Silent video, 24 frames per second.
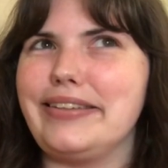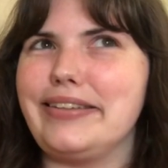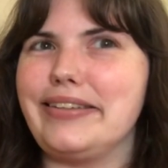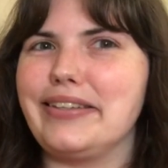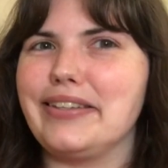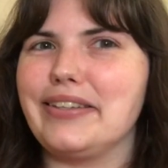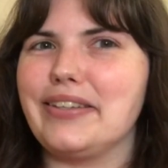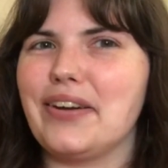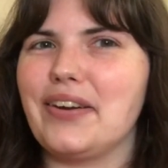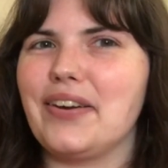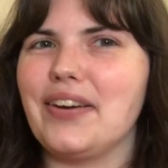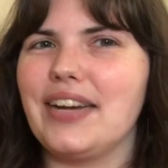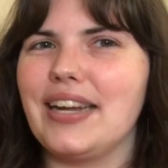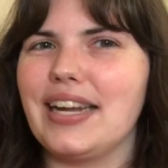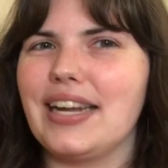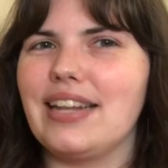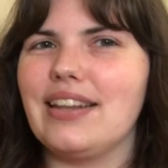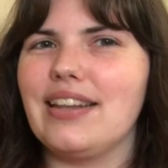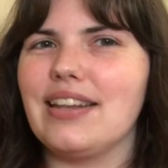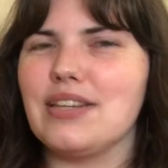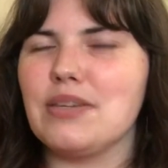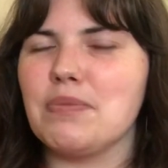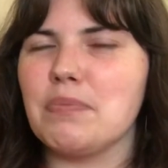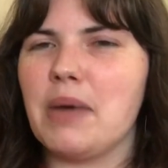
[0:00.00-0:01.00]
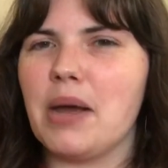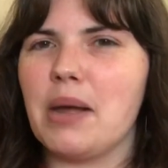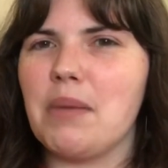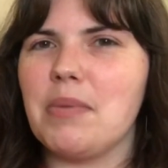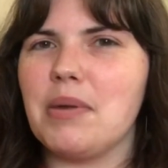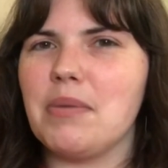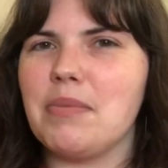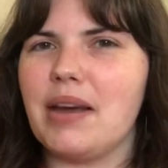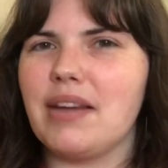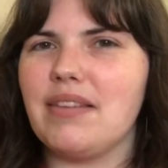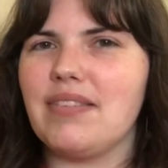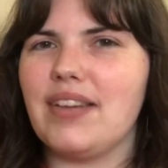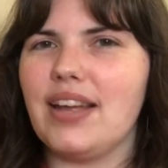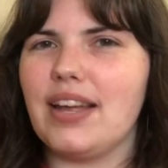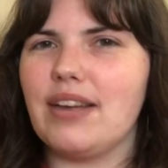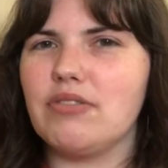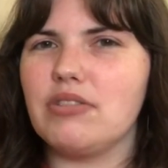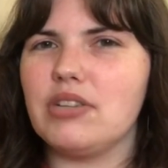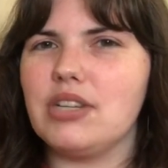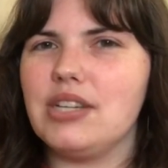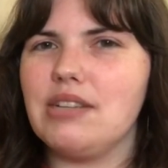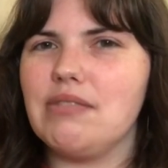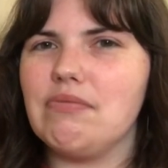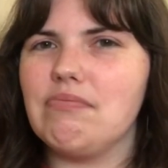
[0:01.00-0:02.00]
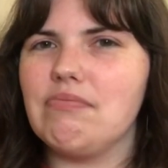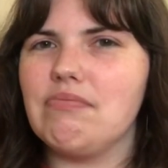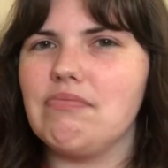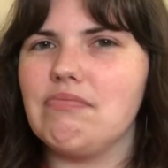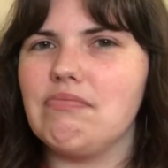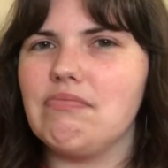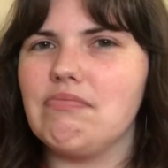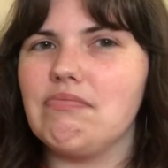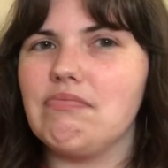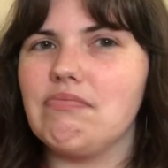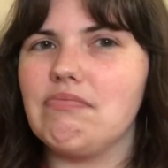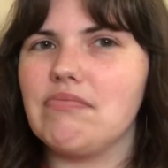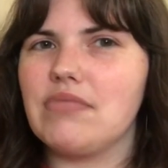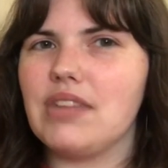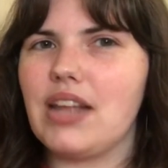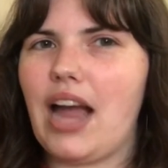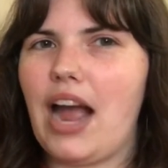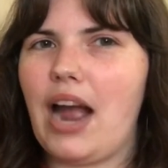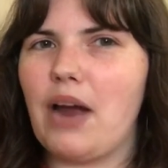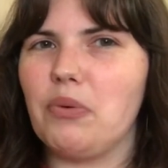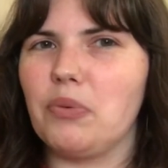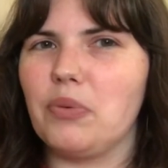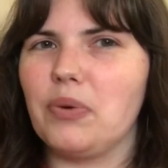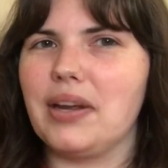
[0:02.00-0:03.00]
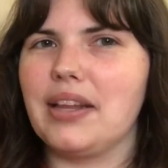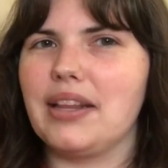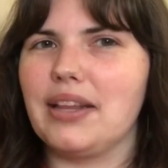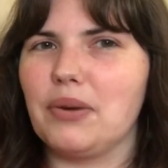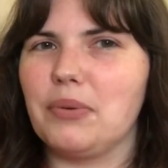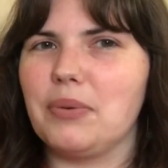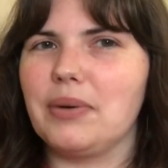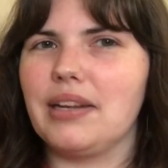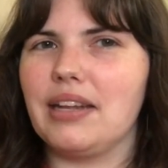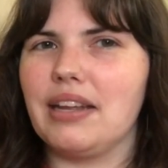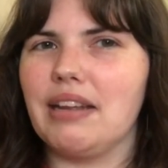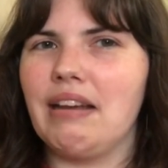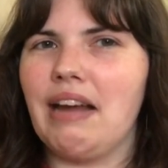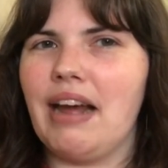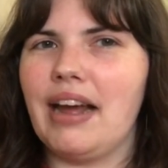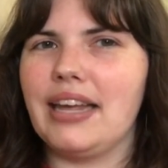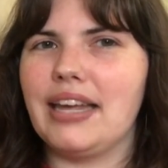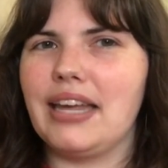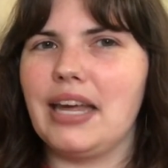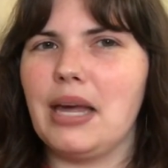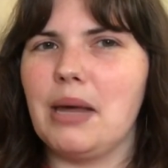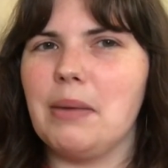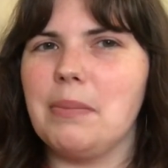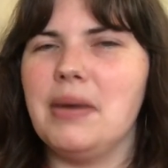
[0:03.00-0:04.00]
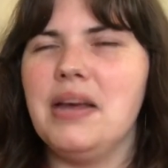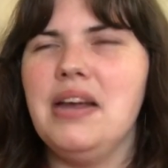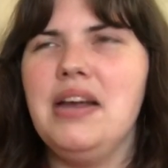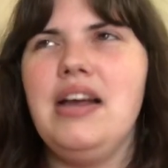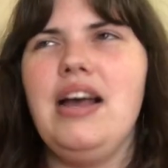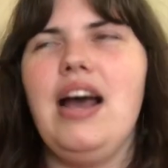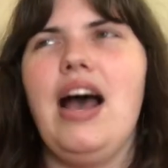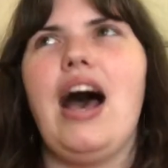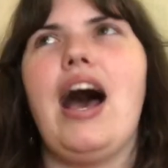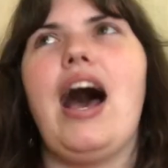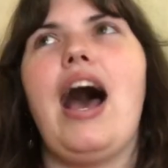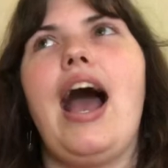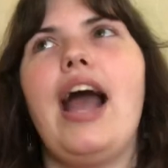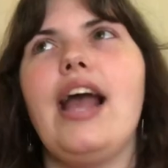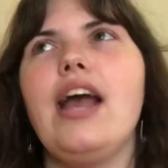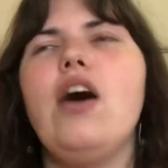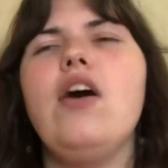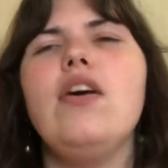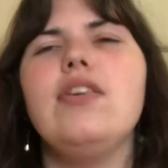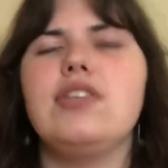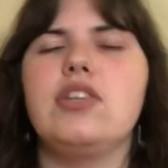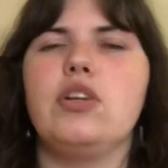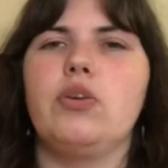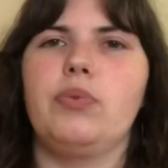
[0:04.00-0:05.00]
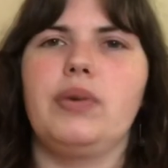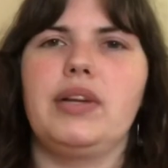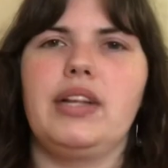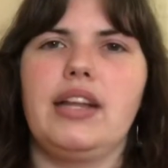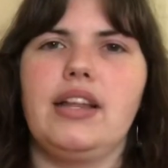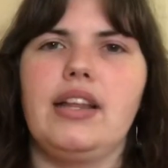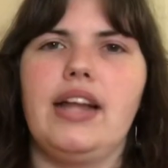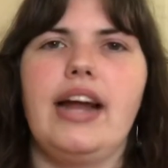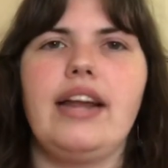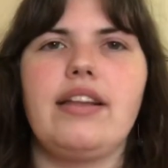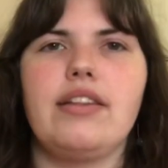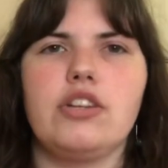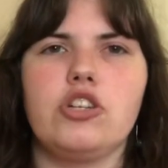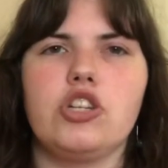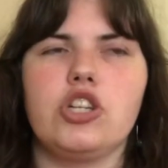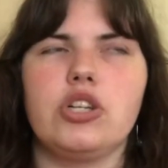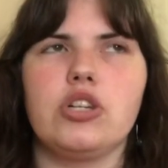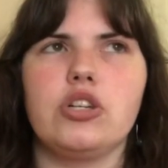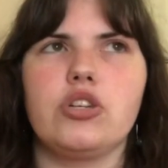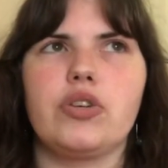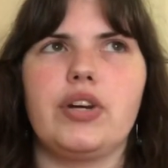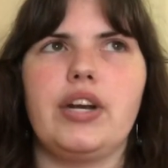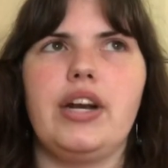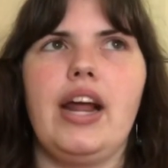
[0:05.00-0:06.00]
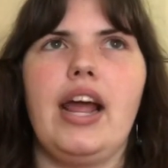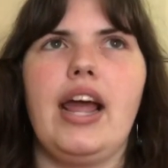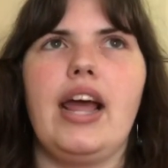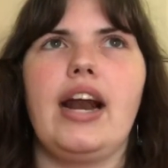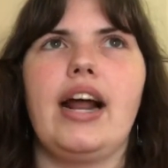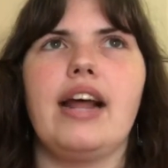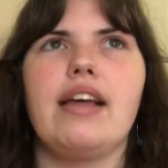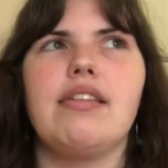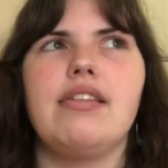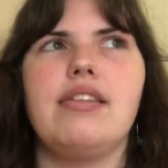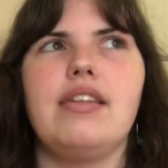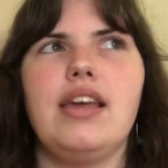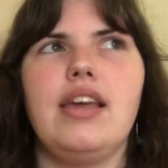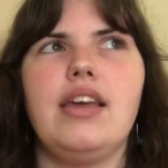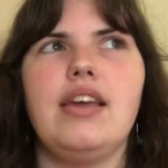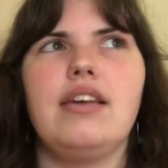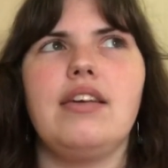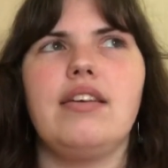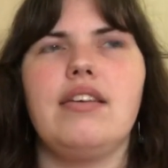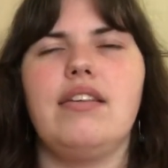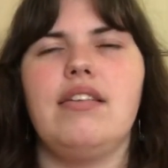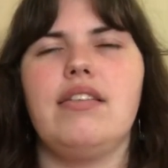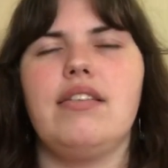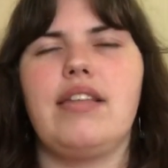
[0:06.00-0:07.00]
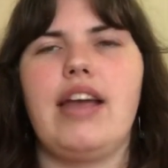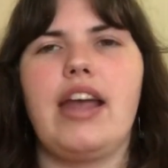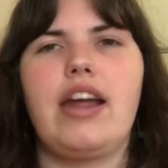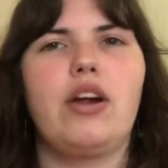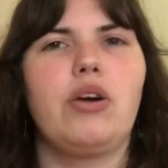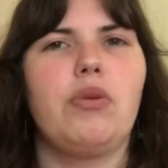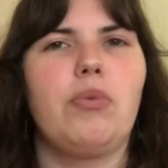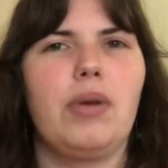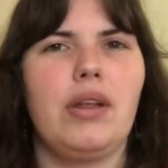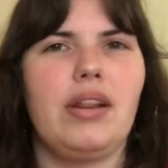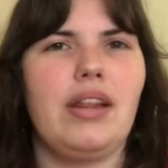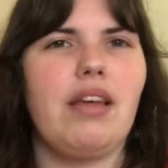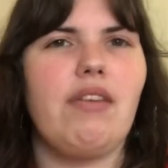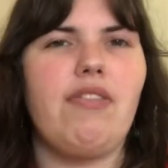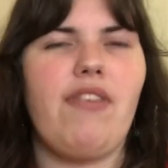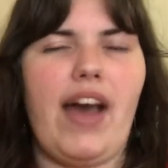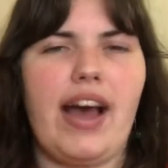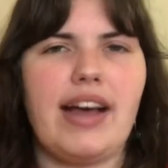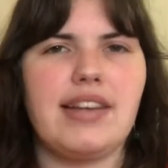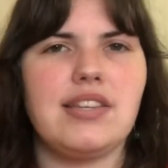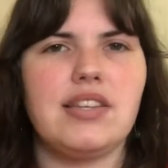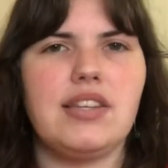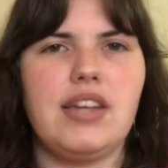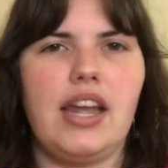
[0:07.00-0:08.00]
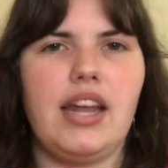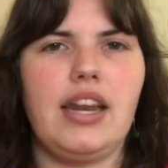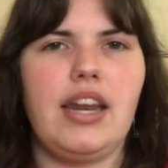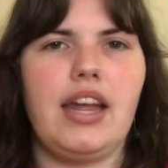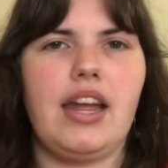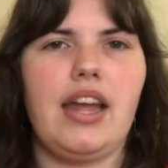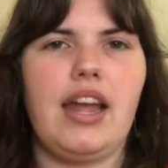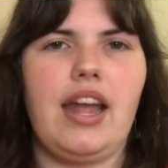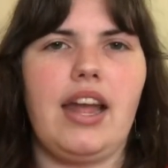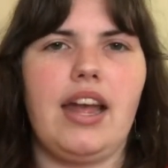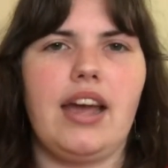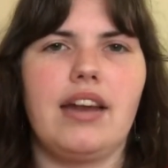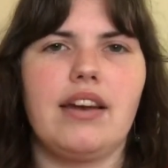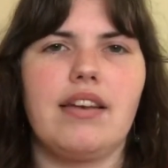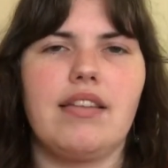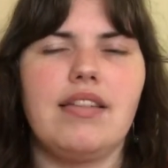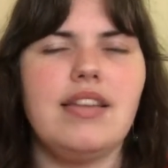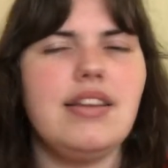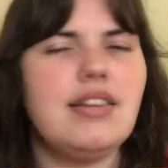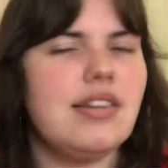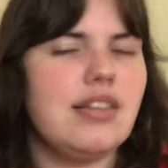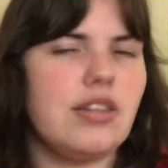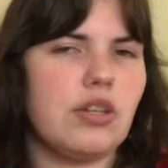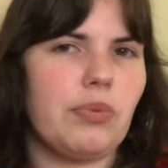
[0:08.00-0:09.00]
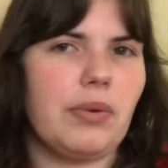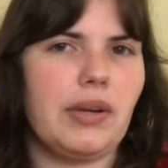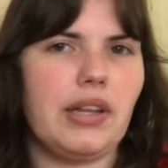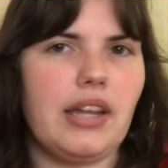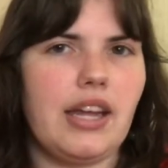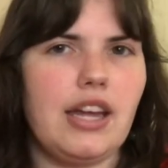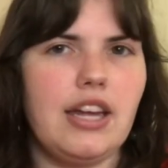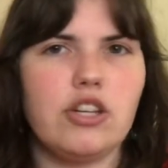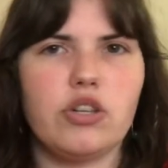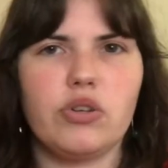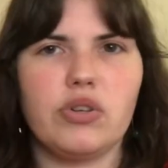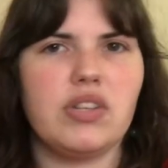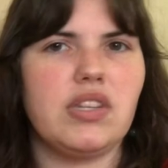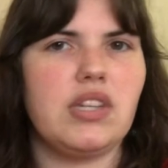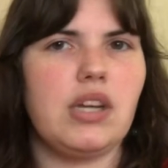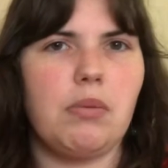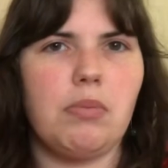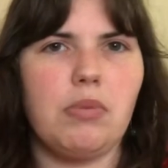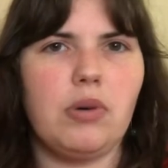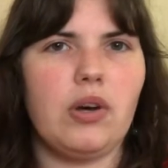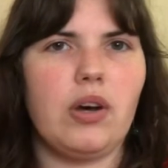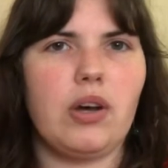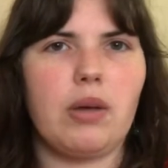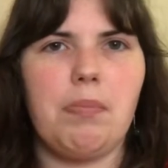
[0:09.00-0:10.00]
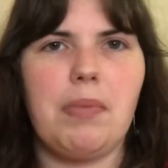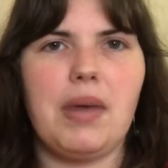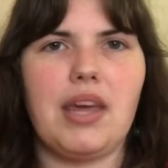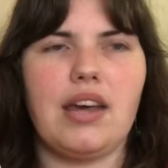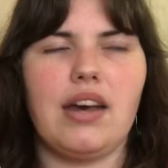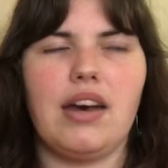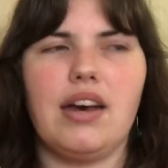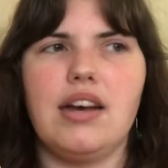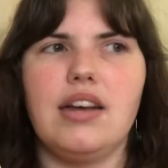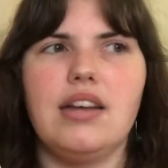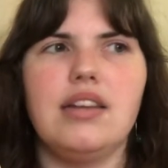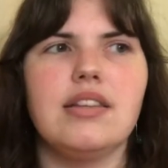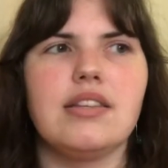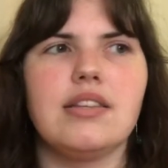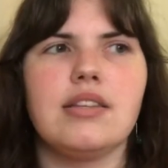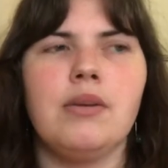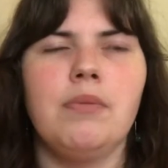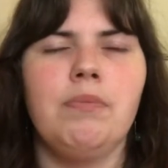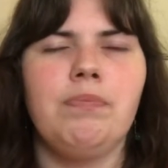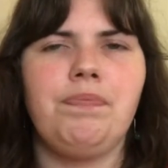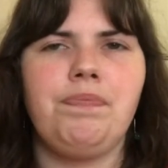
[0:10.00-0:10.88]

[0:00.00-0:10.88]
Tsar Nicholas might be my favorite. I really, really like him. I also really like the children, and I think they are really fascinating. And this is a really interesting book because